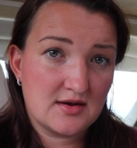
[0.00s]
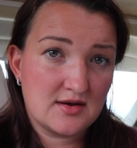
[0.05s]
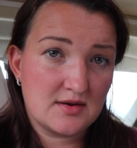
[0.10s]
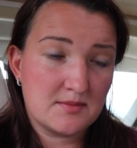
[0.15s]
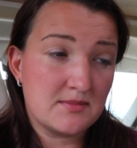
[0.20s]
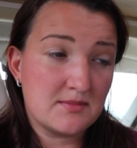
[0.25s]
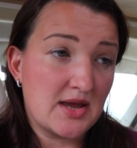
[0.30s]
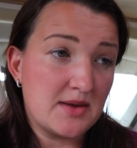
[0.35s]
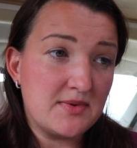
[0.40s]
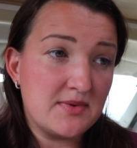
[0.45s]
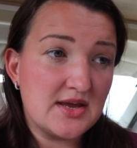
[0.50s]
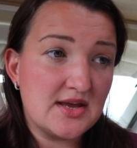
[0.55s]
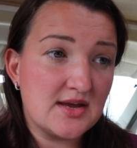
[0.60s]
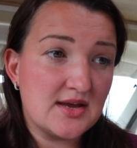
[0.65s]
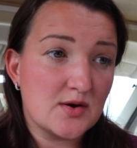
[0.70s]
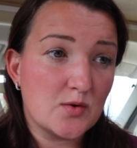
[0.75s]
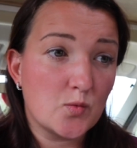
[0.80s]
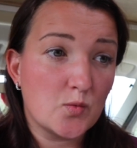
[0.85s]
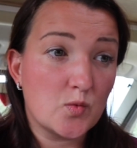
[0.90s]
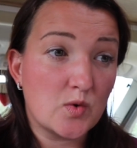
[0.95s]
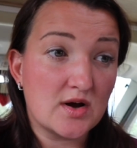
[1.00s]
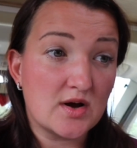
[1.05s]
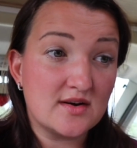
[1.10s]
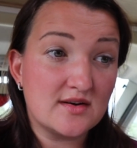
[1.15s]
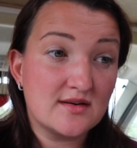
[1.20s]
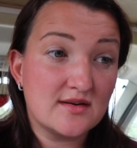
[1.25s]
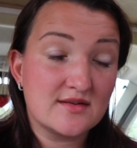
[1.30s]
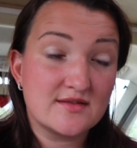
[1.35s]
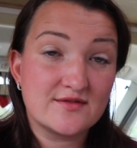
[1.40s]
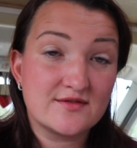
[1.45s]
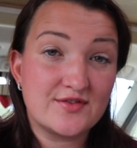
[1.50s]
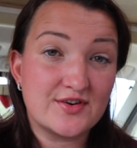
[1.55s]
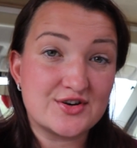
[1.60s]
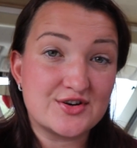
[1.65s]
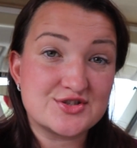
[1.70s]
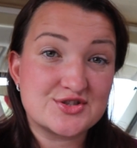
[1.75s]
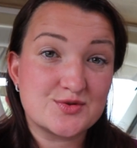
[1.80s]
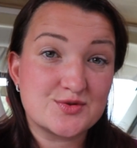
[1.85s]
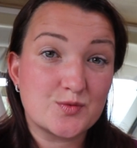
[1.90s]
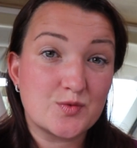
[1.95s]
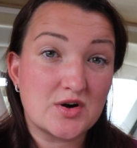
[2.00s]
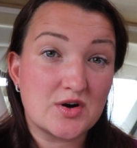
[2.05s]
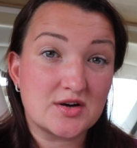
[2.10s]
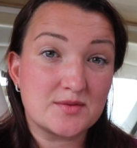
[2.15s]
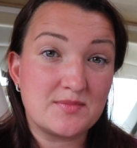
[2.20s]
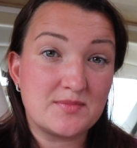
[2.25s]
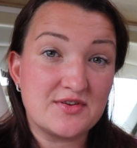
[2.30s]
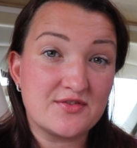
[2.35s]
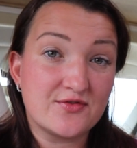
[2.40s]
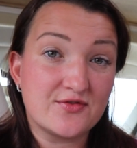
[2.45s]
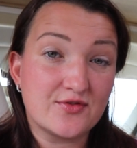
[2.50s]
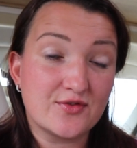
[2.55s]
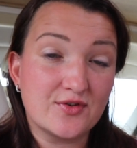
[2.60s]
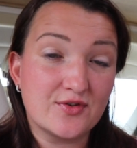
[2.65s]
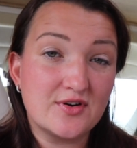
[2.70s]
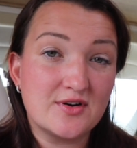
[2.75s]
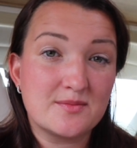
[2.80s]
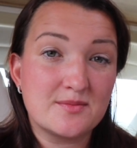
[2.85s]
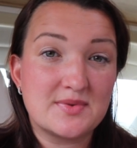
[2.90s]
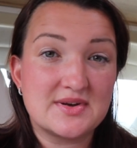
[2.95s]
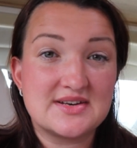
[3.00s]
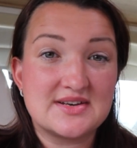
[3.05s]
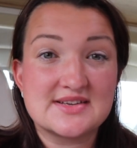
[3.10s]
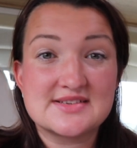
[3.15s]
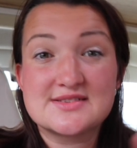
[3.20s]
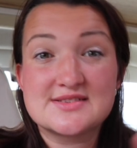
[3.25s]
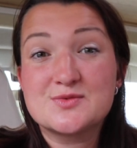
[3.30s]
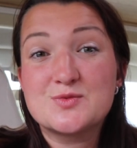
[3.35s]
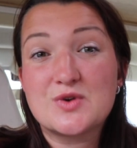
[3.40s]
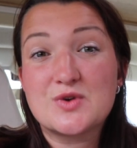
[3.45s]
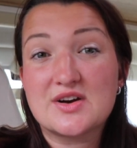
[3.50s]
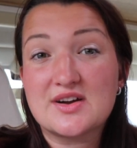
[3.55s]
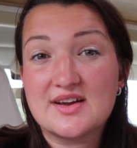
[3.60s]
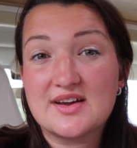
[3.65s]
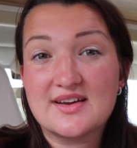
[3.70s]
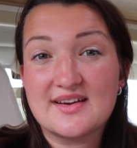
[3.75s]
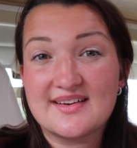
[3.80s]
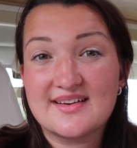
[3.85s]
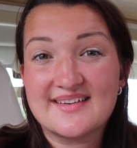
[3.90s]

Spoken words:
Maybe one version worked before but doesn't work